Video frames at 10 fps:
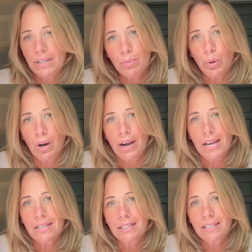be
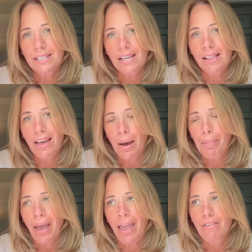surprised to see that
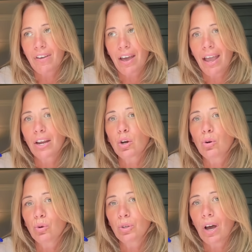behaviour in a
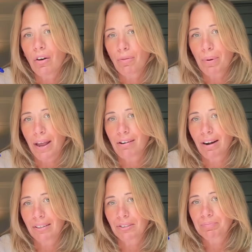corner of a
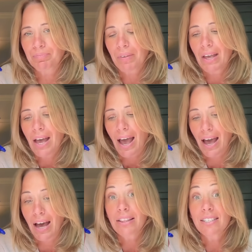playground.
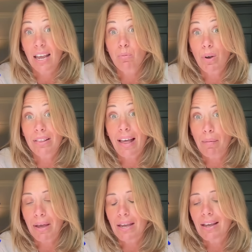The same with
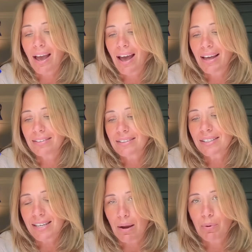Lammy and
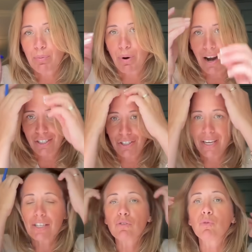the same with Brash.
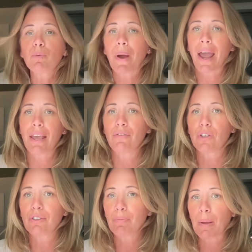These are all
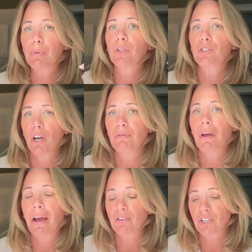behaviours of people that don't
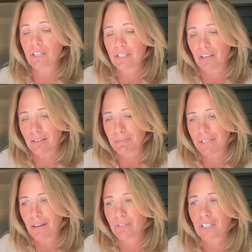know how to conduct
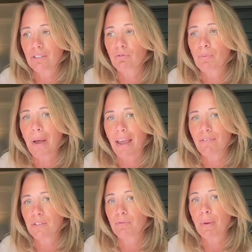themselves. These are all
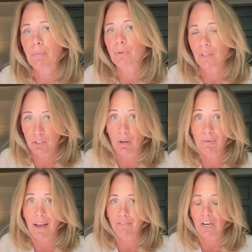behaviours of people that
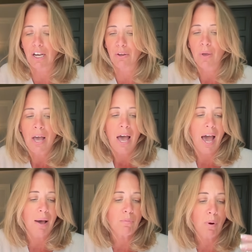don't have a clue.
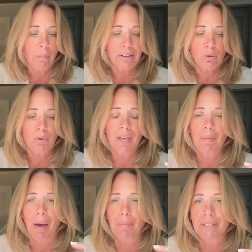When we're talking
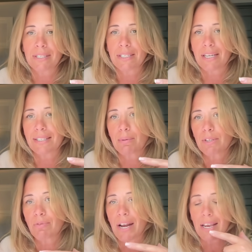about businesses, there was
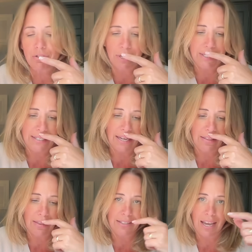a really interesting stat
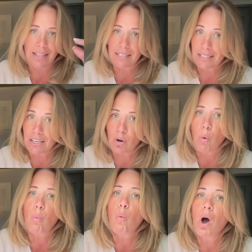the other day that said
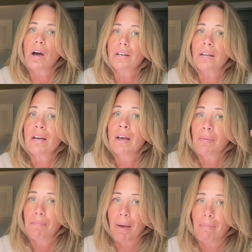not one
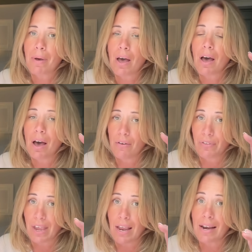member
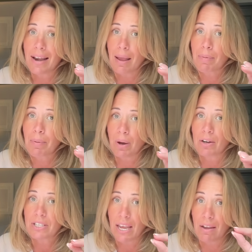of the Labour
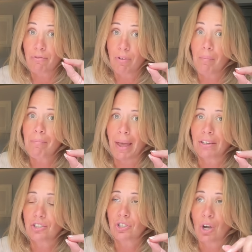Party front
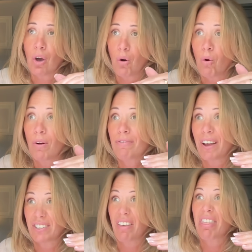bench, or in
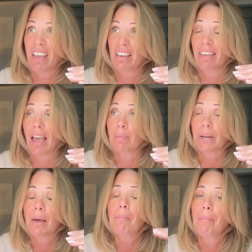fact I think the
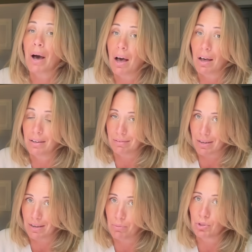cabinet, but
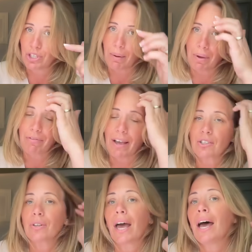I will check my
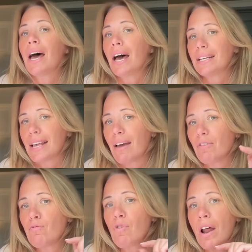facts on that, has
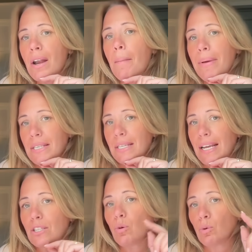ever run a
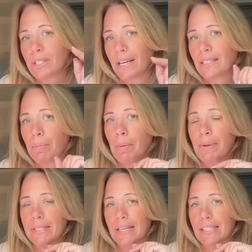business or set up a
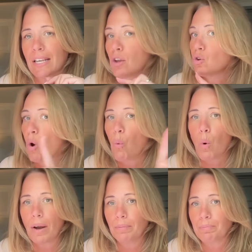business. Not
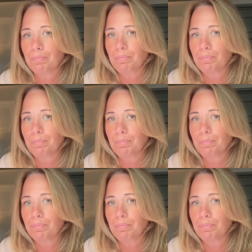one.